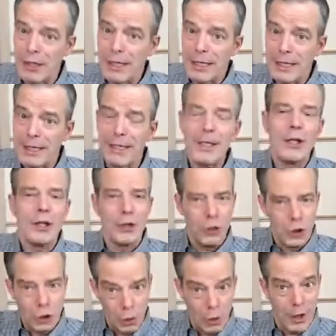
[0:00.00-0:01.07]
lead.
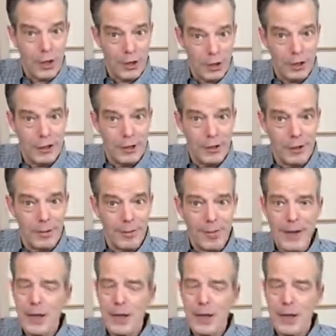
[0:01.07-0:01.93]
You are the leader.